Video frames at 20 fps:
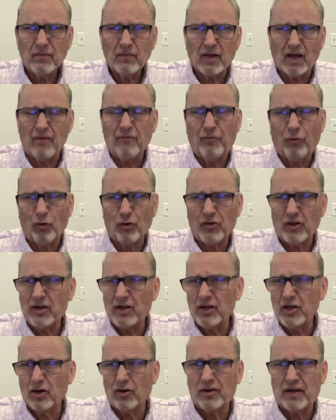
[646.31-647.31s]
Come forth
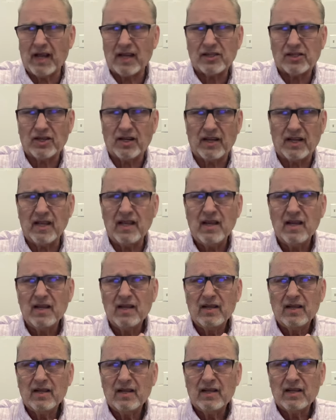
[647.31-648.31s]
into your destiny,
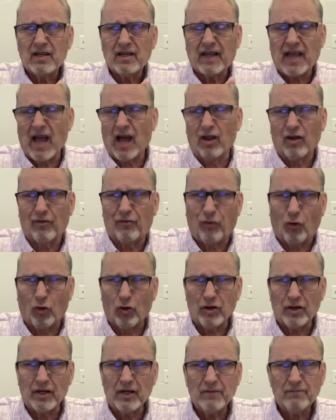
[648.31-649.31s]

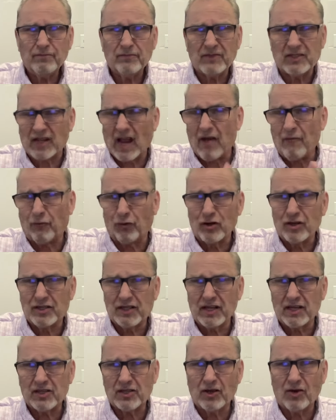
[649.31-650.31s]
California, San
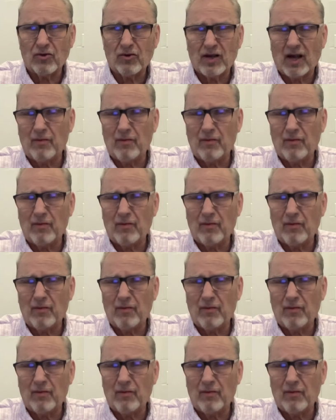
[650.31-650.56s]
Francisco.